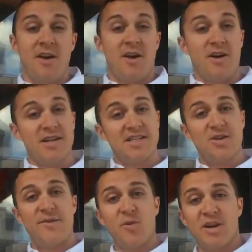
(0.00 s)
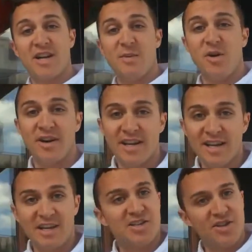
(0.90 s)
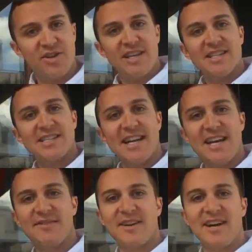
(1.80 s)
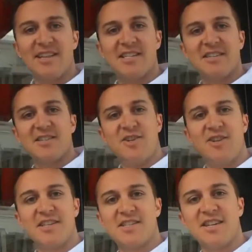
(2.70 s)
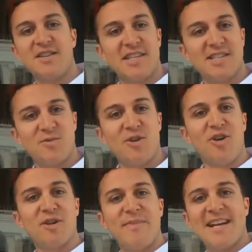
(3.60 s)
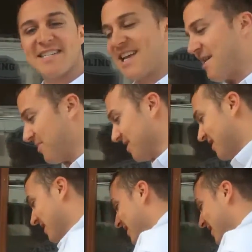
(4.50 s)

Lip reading: All right, so if you want to come on in, I'll show you the inside of College Hunks Hauling Junk. This is where all the magic happens.